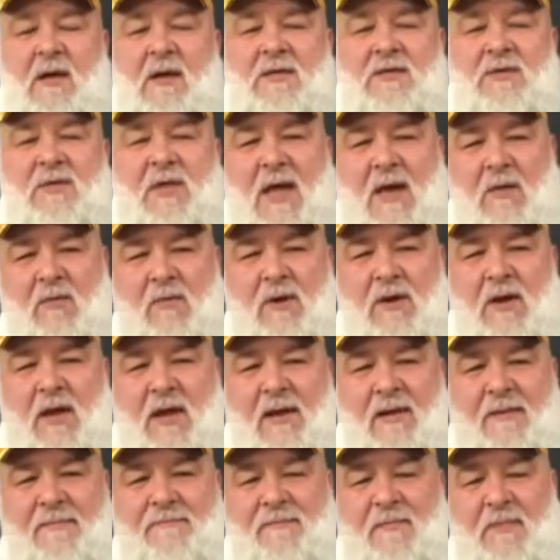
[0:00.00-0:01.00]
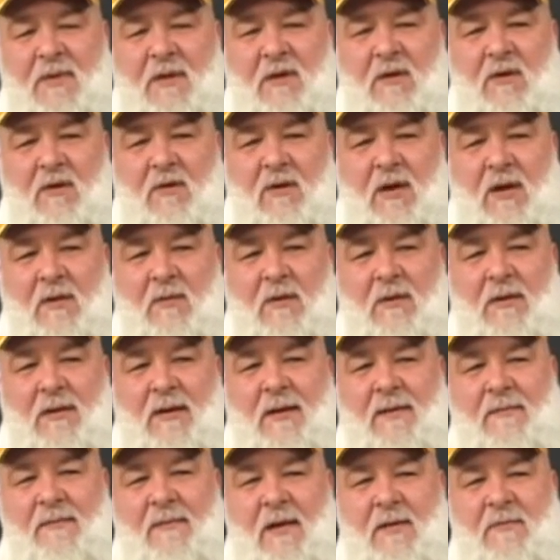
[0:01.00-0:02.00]
So that one, I, you know, I,
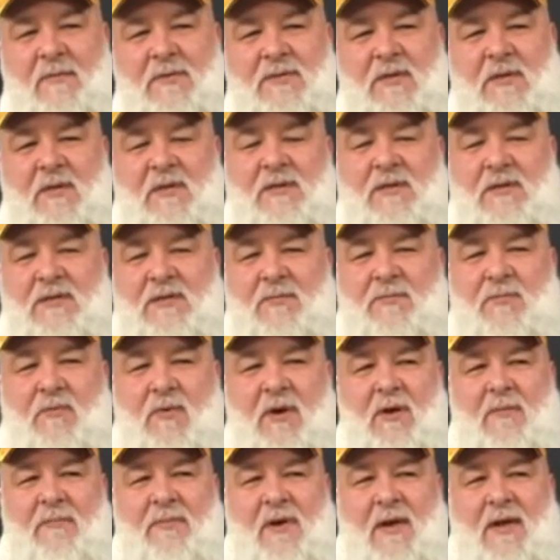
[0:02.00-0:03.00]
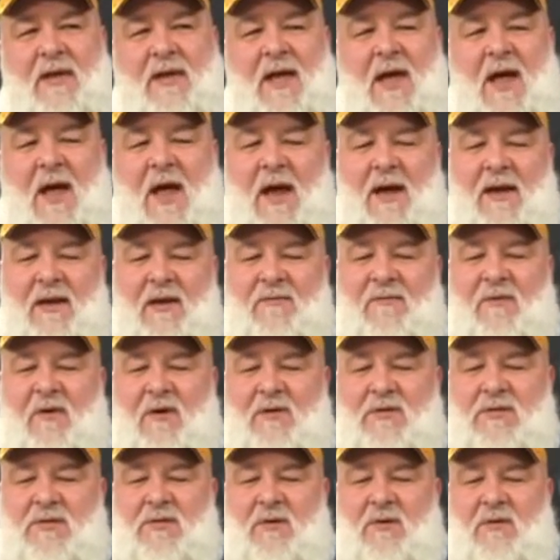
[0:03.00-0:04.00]
I, I, was a little disappointed, but I kind of
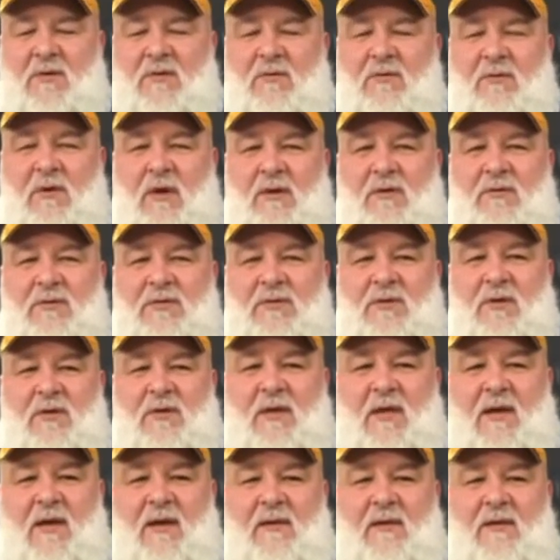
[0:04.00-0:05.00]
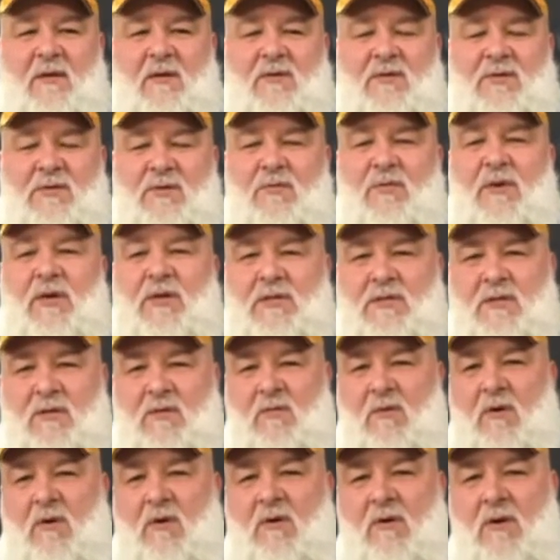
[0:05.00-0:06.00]
also understood that, you know, two weeks in a
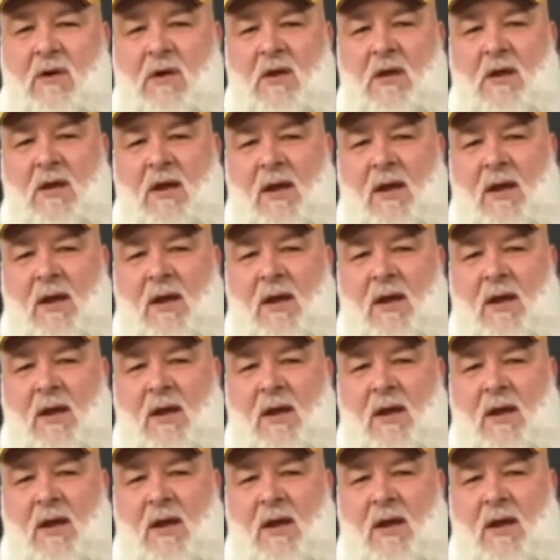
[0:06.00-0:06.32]
row,